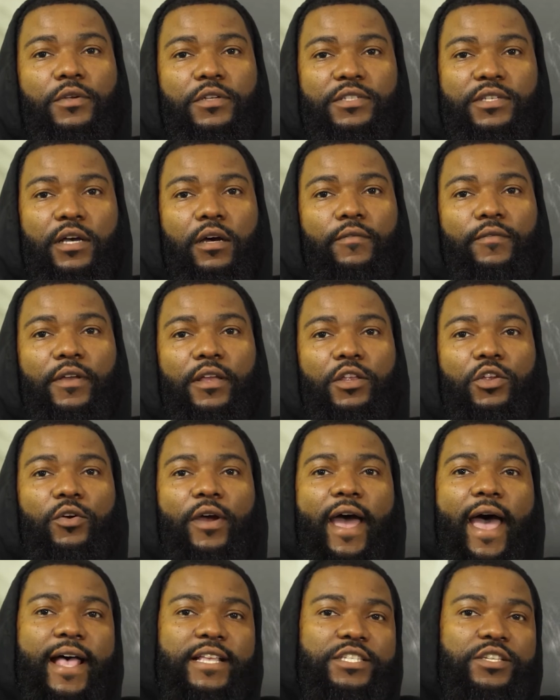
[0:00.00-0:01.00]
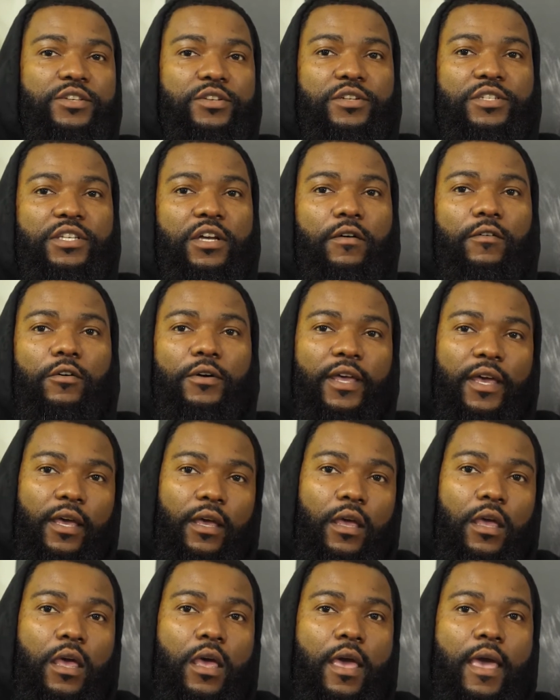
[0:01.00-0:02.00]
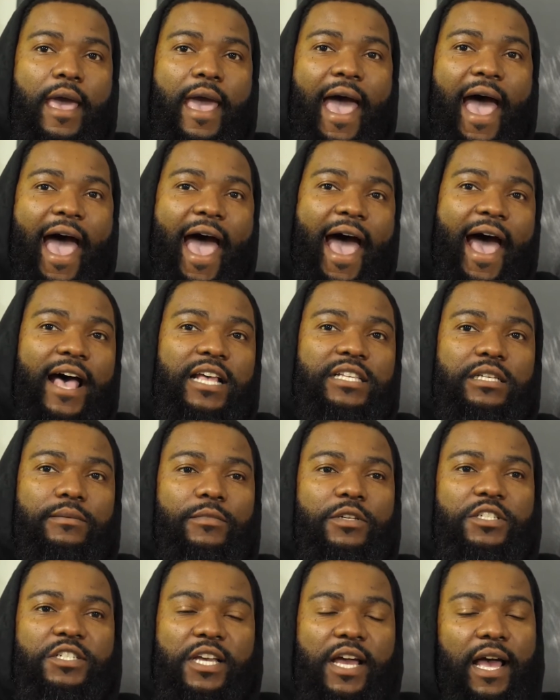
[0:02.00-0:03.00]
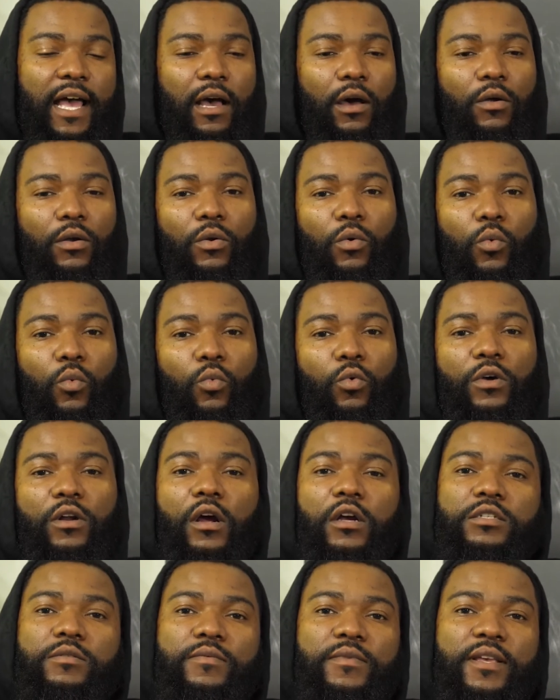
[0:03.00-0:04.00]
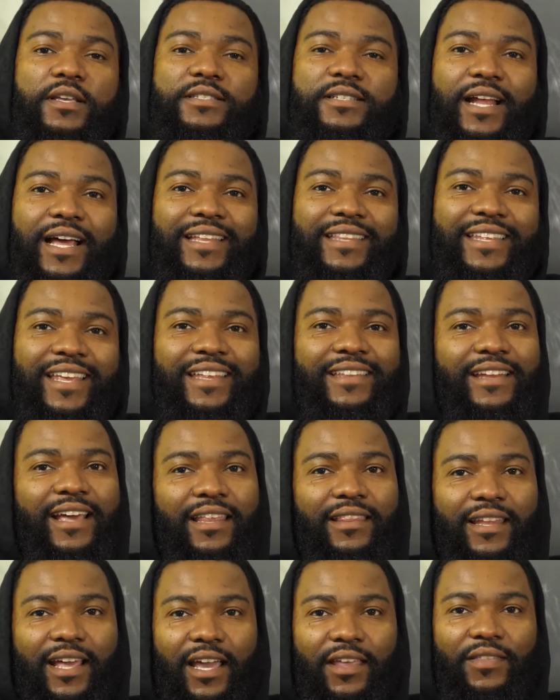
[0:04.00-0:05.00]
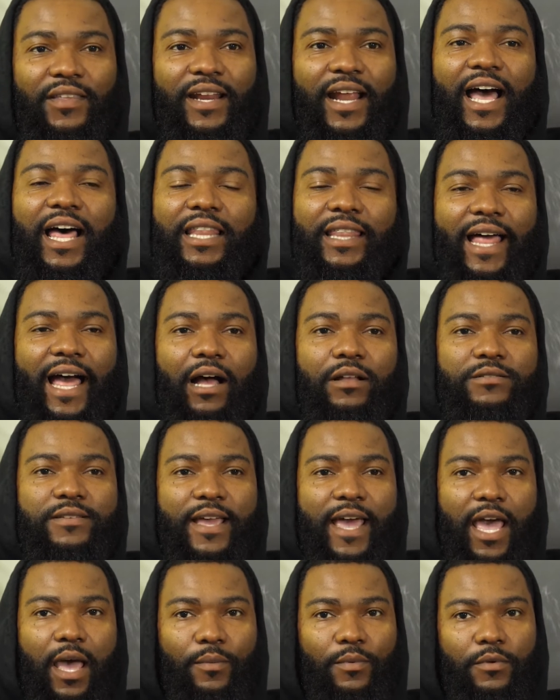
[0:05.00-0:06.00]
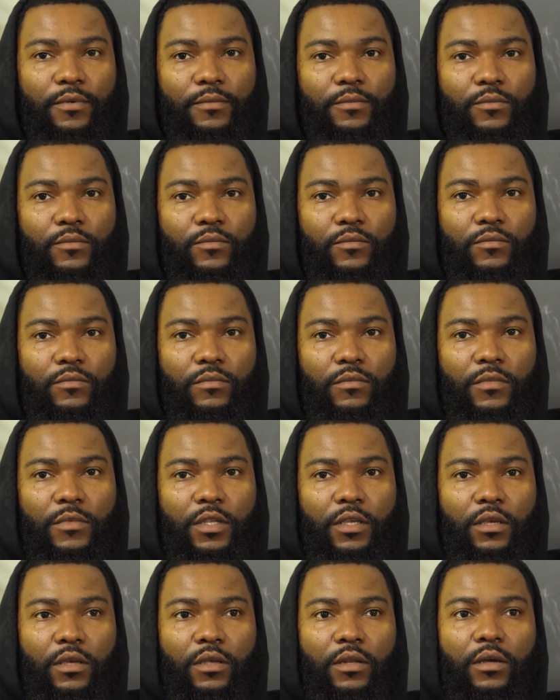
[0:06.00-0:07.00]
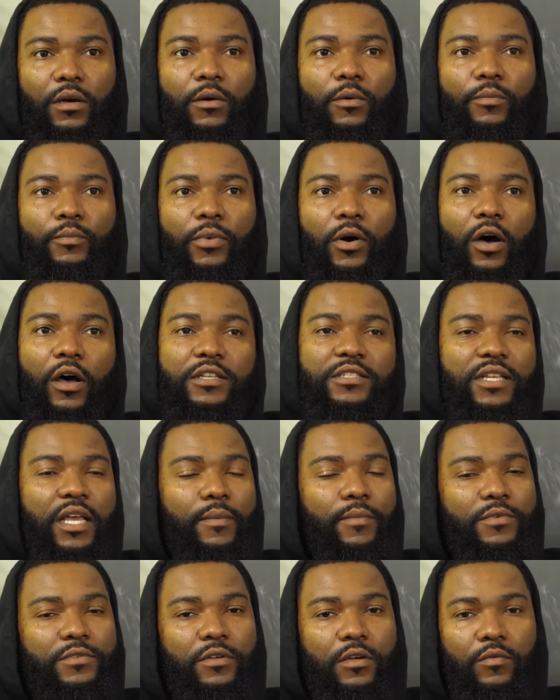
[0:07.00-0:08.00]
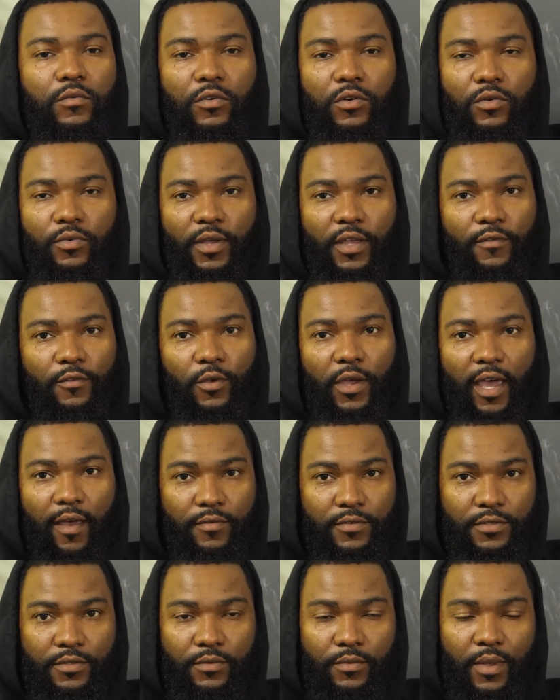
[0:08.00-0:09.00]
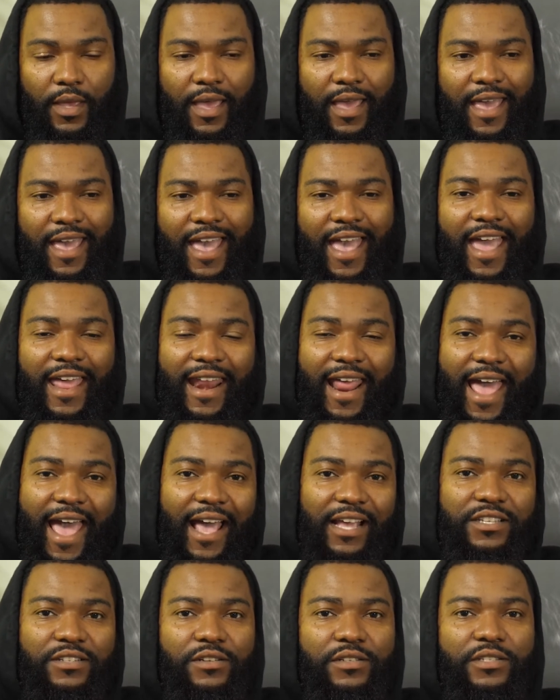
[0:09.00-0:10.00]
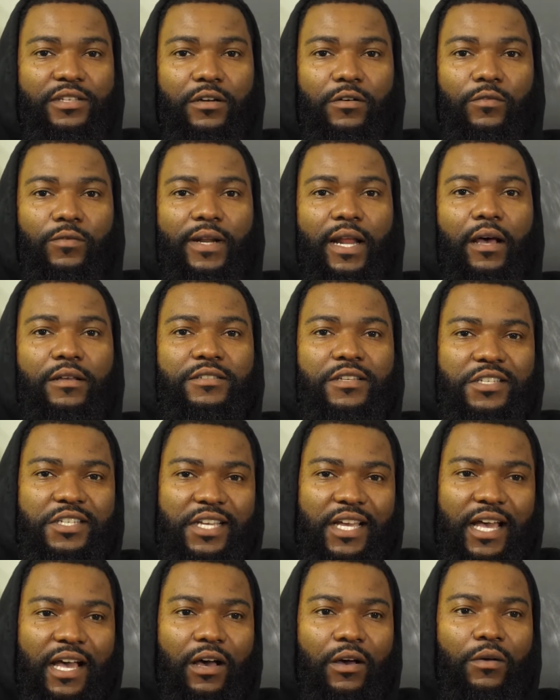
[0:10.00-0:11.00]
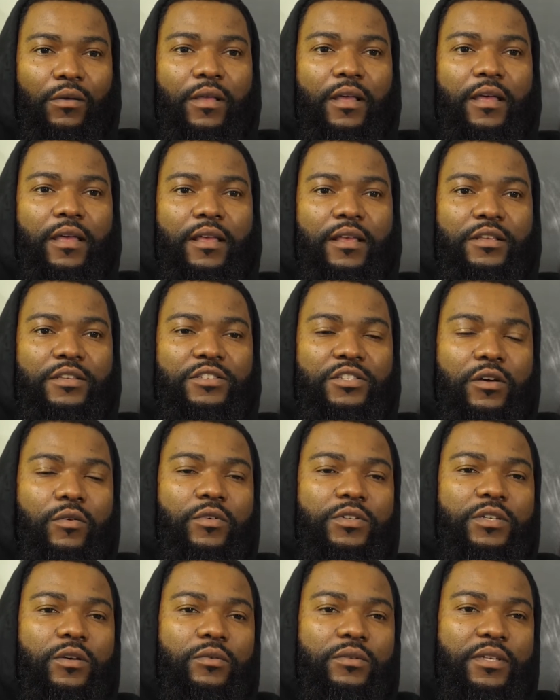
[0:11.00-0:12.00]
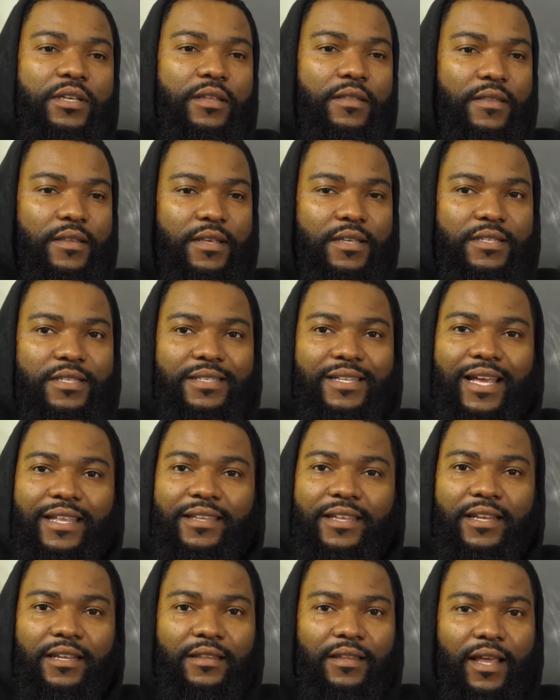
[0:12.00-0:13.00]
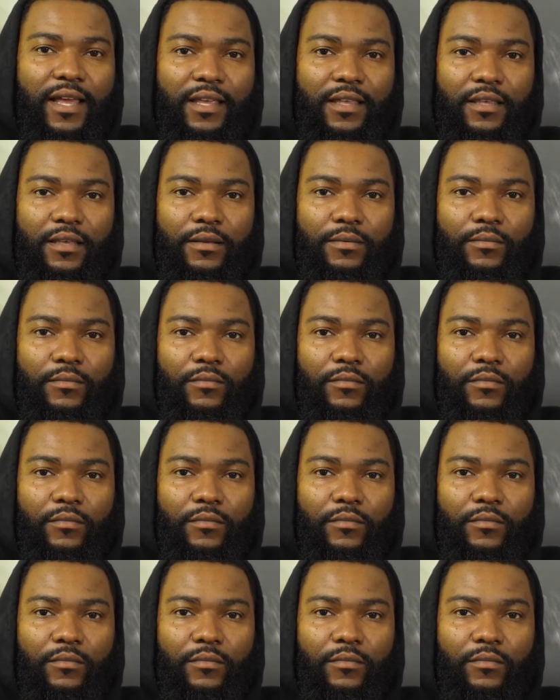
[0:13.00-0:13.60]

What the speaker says: yourself, and you're asking yourself, okay, as I'm a child, what are some things that I did not like that I allowed to happen? Pause the episode real quick if you have to, and ask yourself, when I was a child, so-and-so did this and I didn't like it.